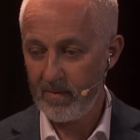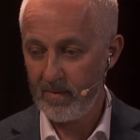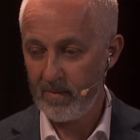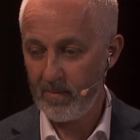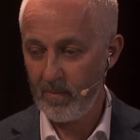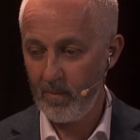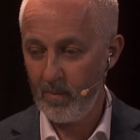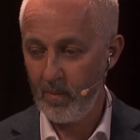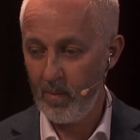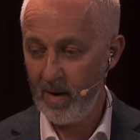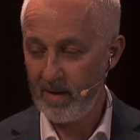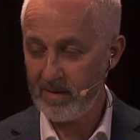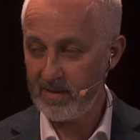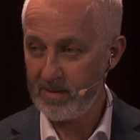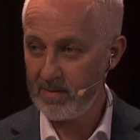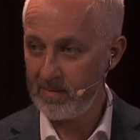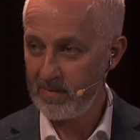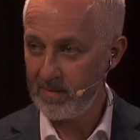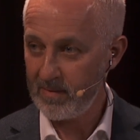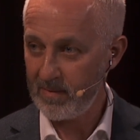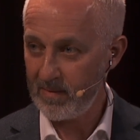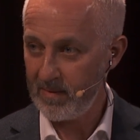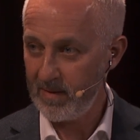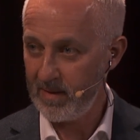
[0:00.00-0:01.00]

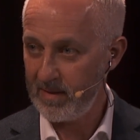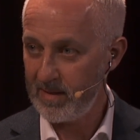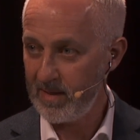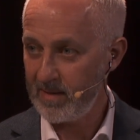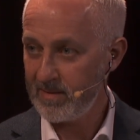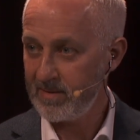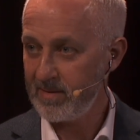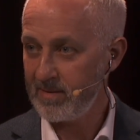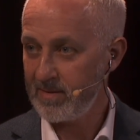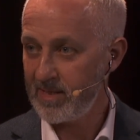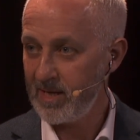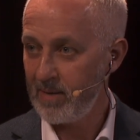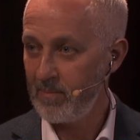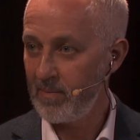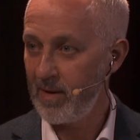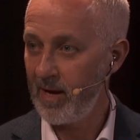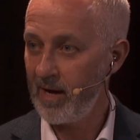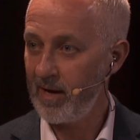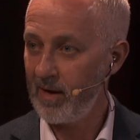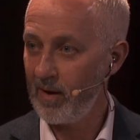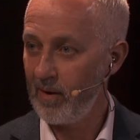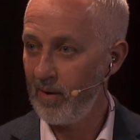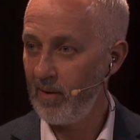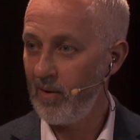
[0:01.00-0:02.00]
once it doesn't seem
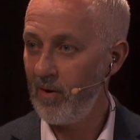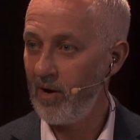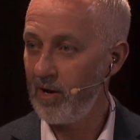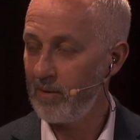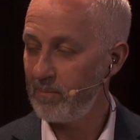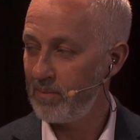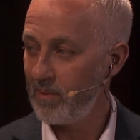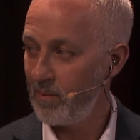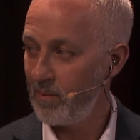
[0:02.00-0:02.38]
like a lot, but